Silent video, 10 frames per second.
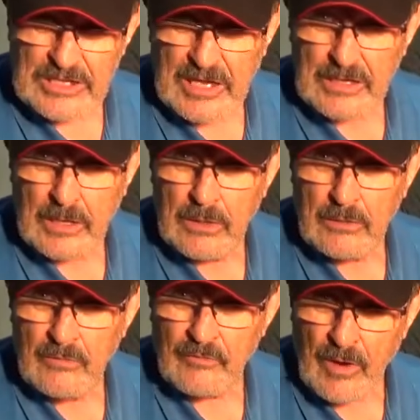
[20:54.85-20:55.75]
take
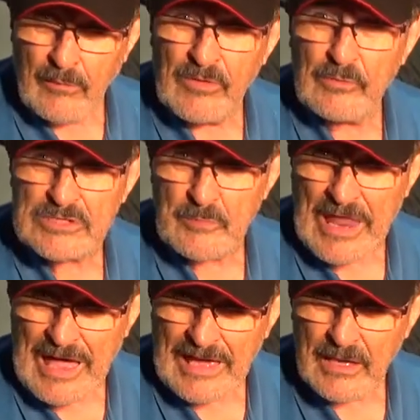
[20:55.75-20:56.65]
from the
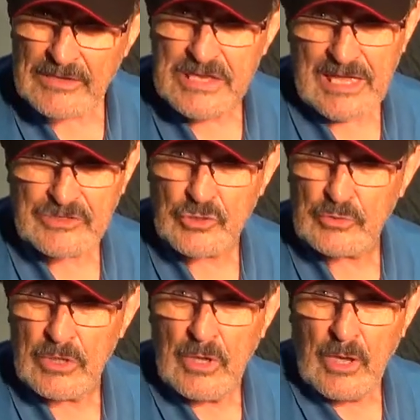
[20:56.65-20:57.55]
supply house at
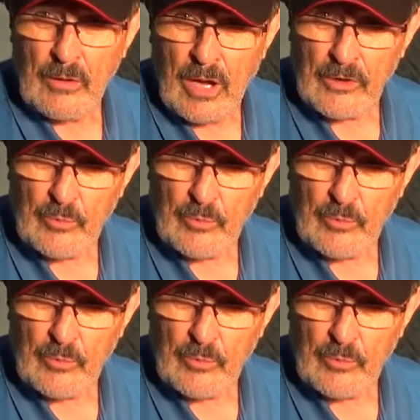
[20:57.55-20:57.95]
your auto